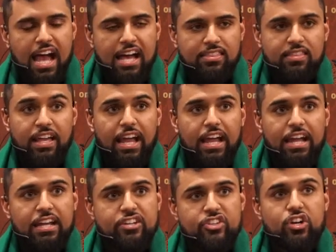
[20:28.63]
at the
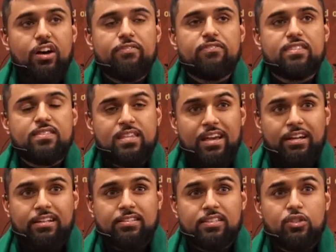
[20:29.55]
age of
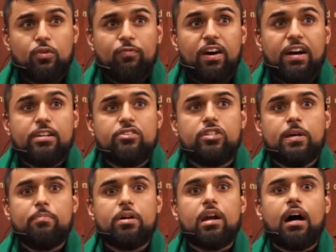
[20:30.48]
six, you find
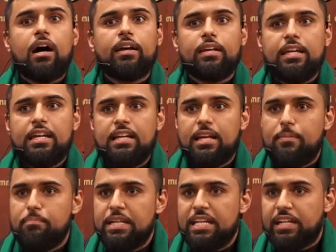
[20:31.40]
Jibra'il
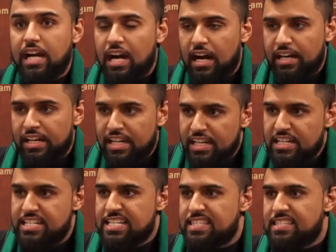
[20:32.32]
and
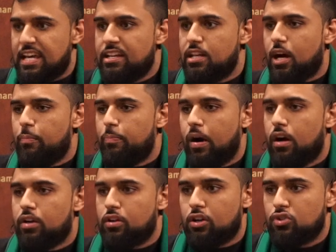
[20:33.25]
Mika'il descend
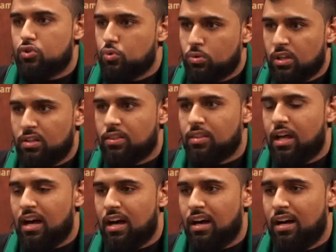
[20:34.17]
upon
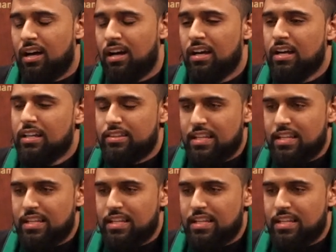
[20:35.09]
Rasulullah.